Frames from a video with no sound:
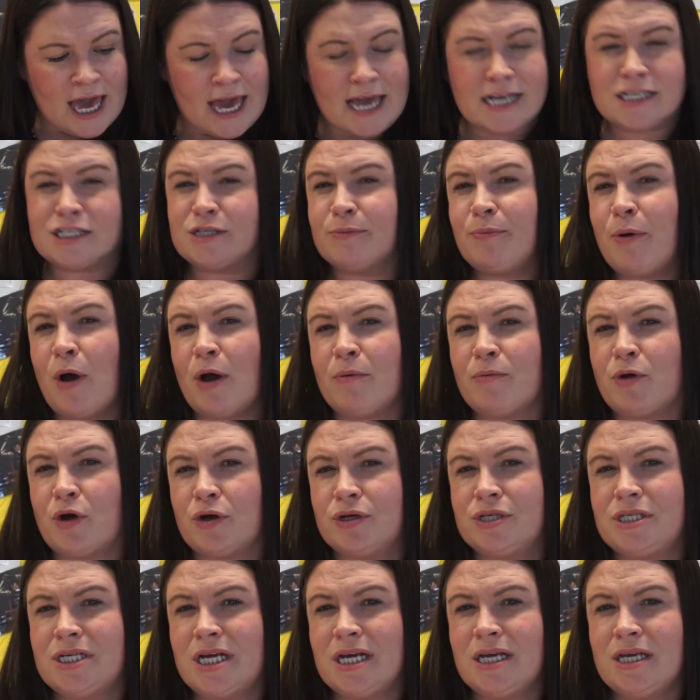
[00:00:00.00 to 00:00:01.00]
As the poem
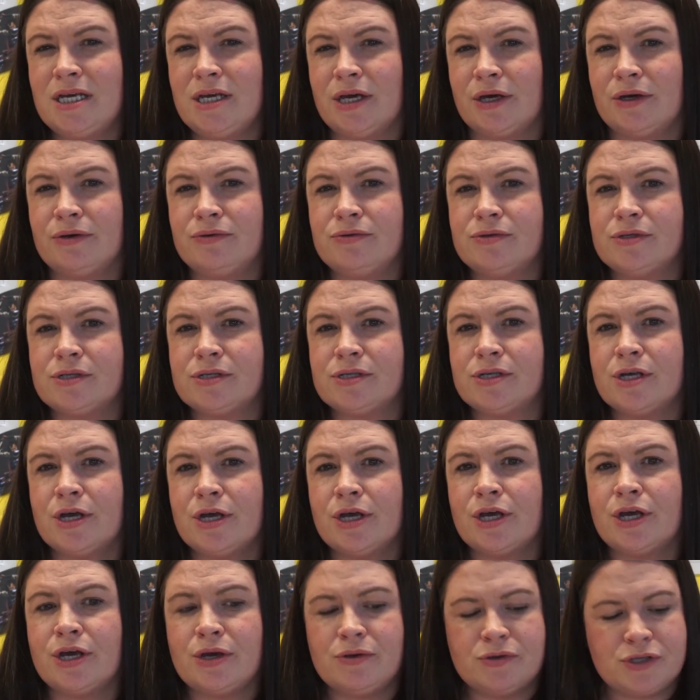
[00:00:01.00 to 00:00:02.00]
continues,
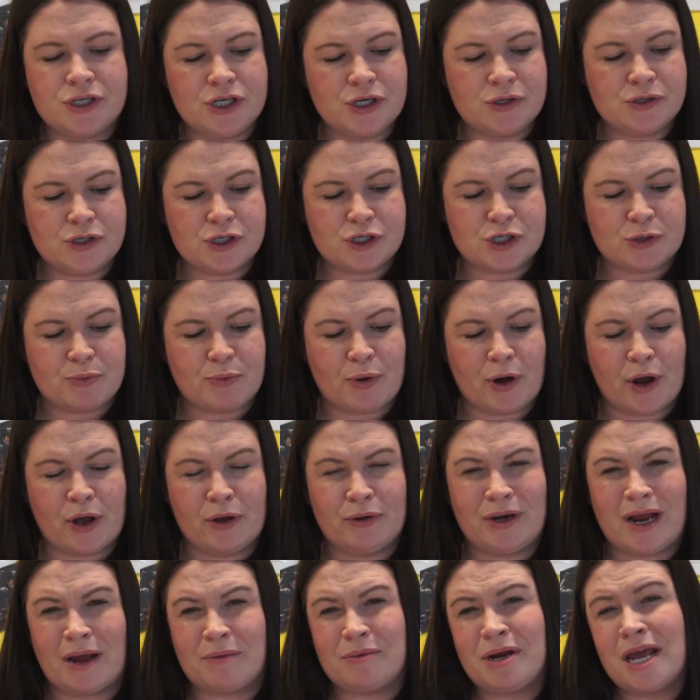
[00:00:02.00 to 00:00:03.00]
Hughes uses the
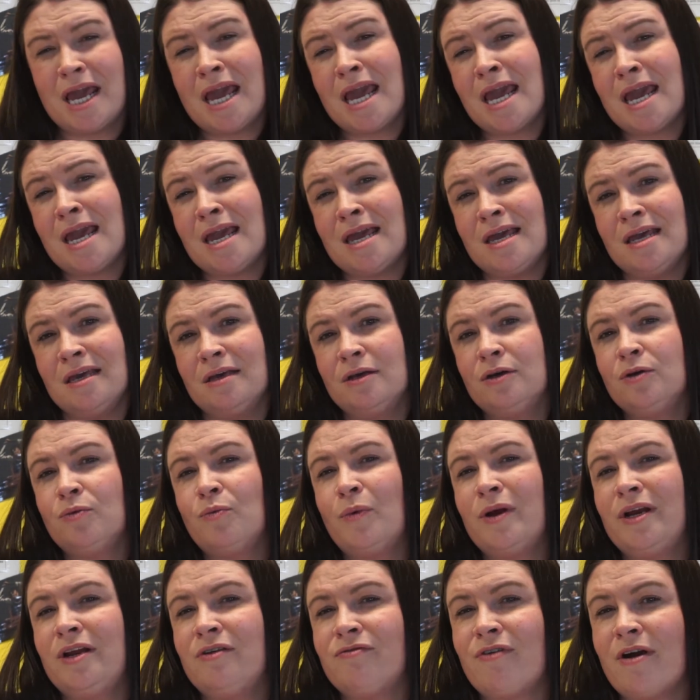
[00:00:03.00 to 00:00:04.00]
pronoun he
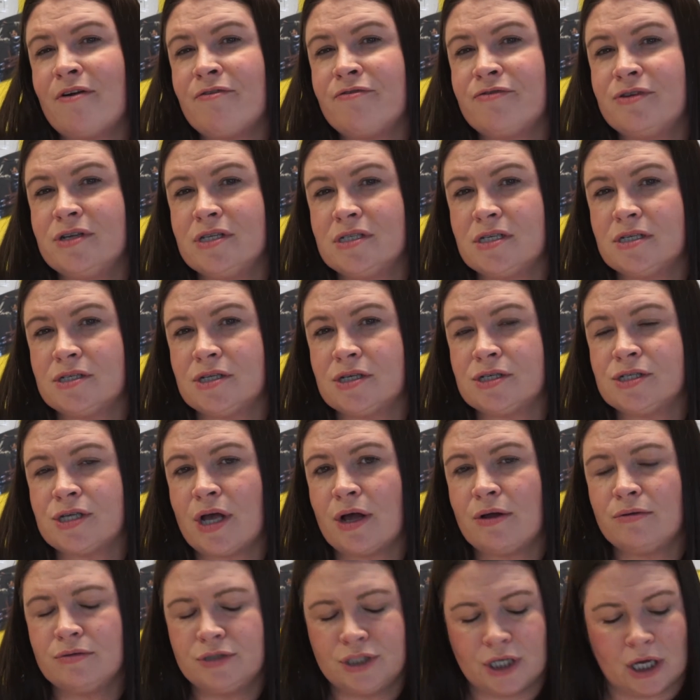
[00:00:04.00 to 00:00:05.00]
when he references a
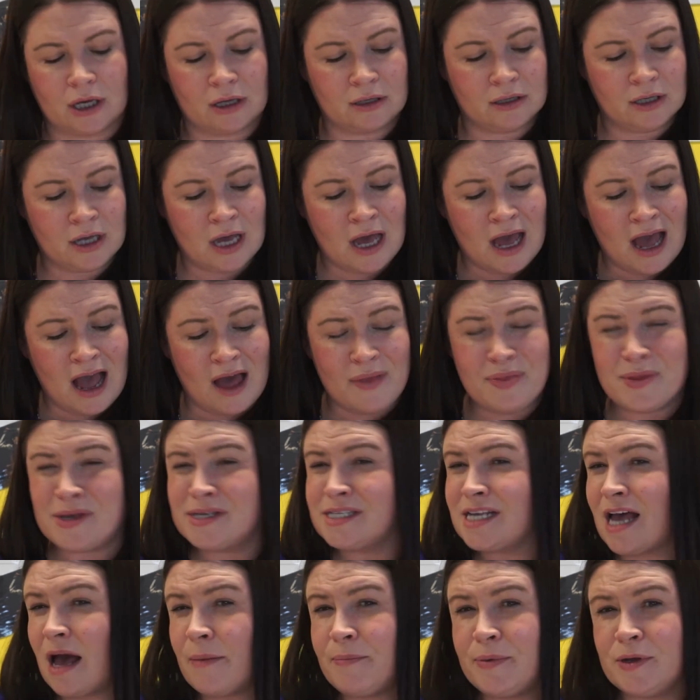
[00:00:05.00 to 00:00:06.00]
soldier, and
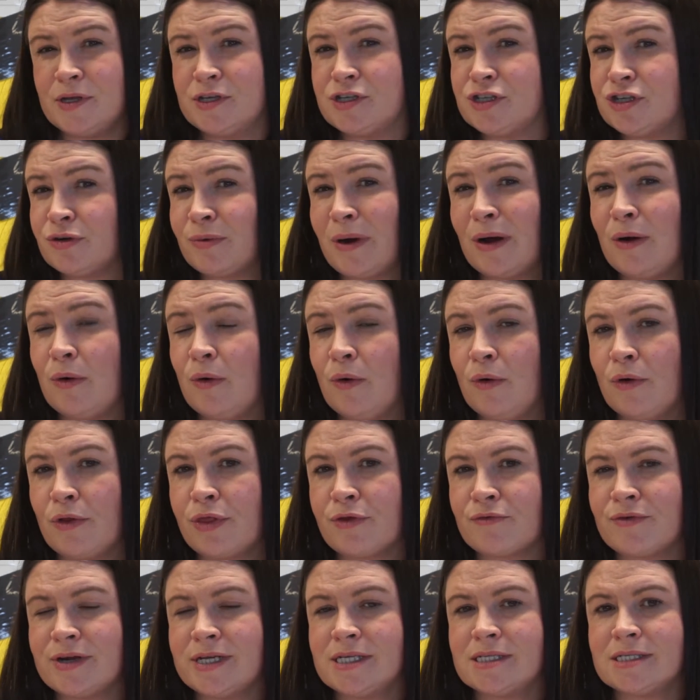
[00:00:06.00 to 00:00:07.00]
this happens throughout all
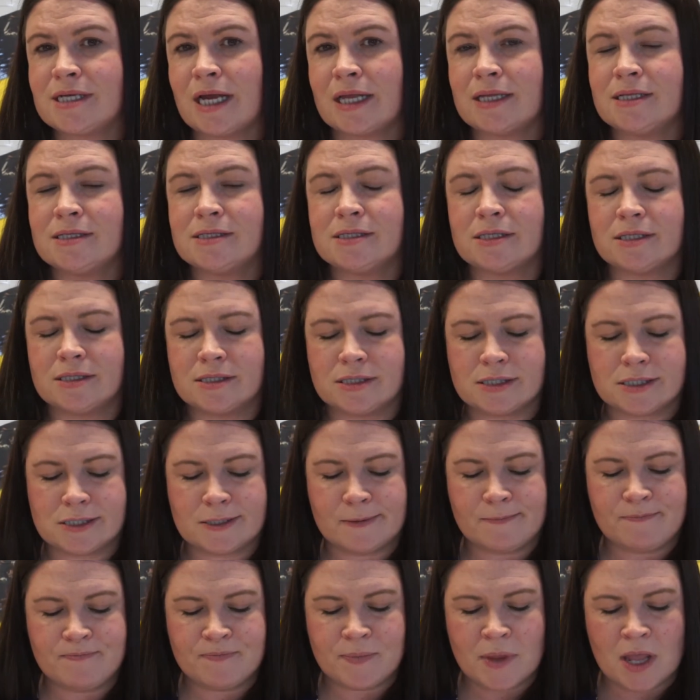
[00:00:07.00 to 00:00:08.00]
3 stanzas.
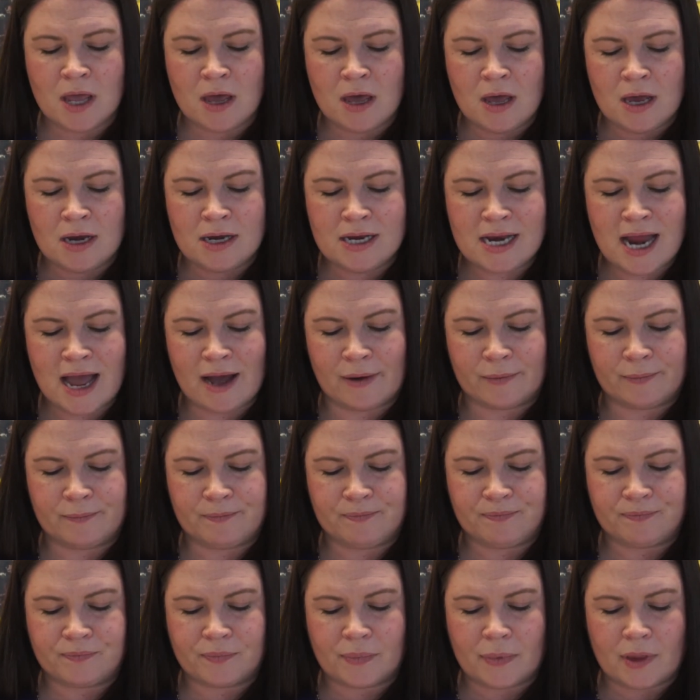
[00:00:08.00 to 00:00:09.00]
Now,
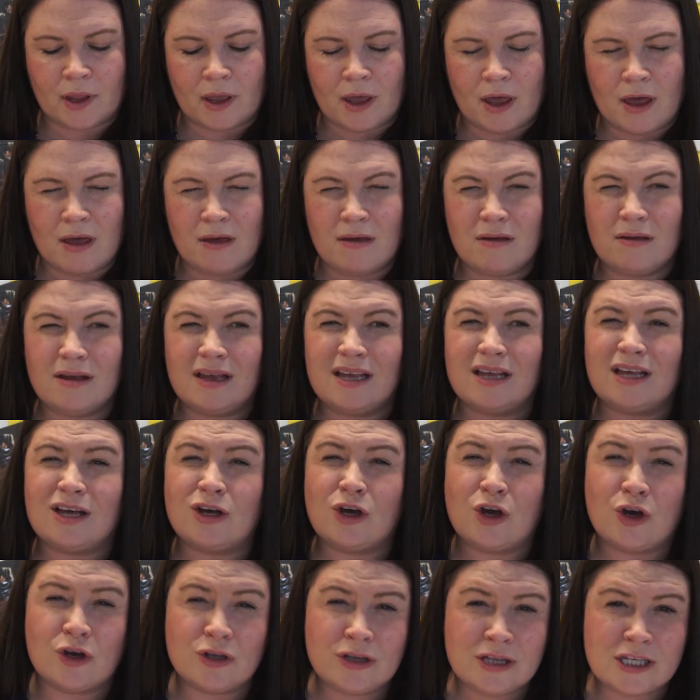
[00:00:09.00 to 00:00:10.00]

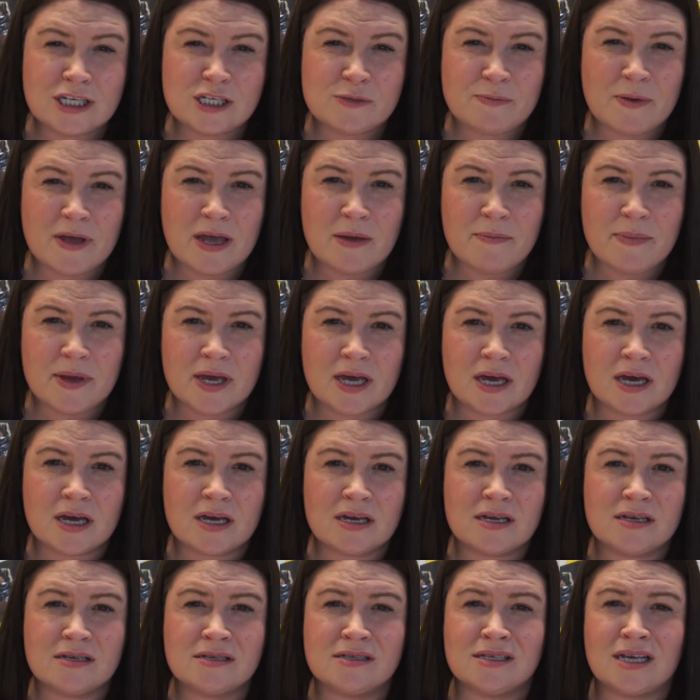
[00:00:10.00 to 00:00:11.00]
could this be
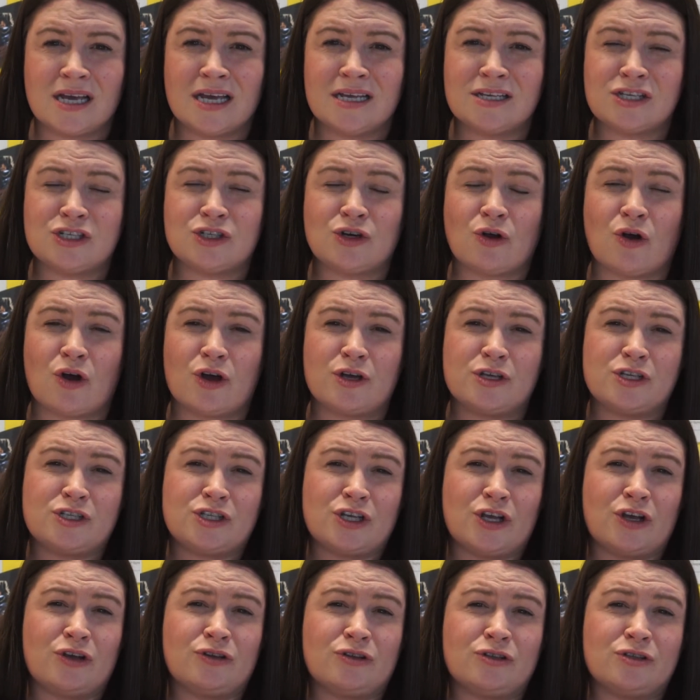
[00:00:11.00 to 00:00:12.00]
because it's not a
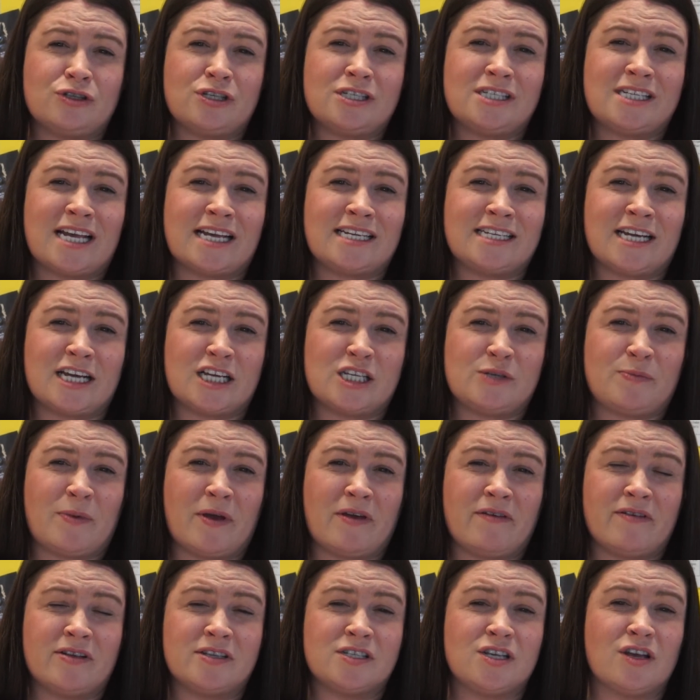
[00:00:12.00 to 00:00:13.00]
certain set
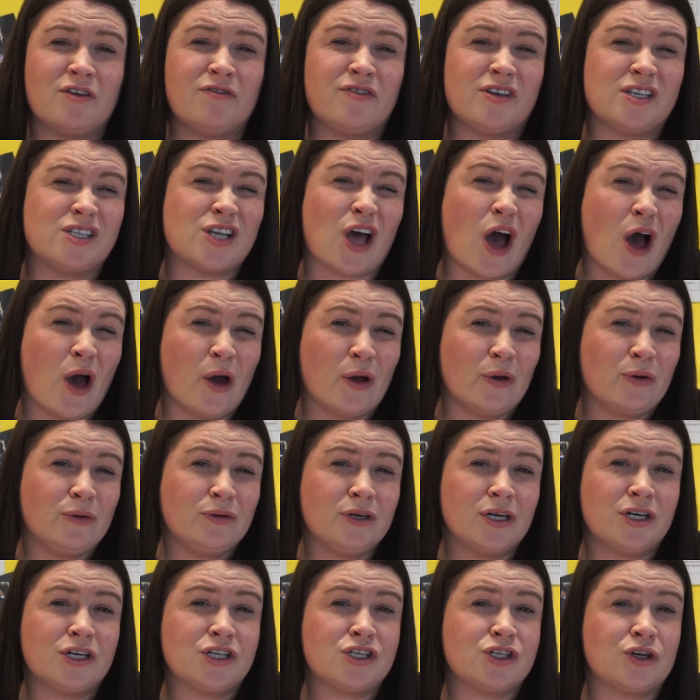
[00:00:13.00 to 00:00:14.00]
experience of his own
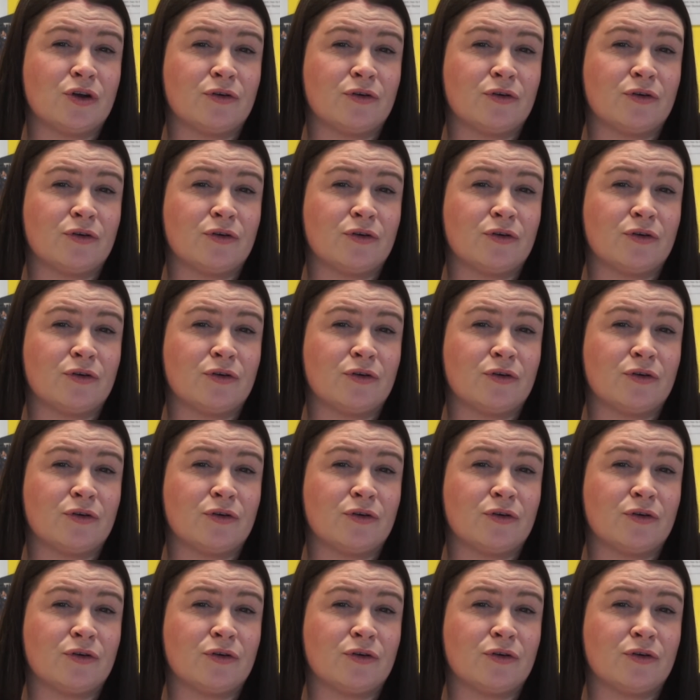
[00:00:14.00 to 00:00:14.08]
and it's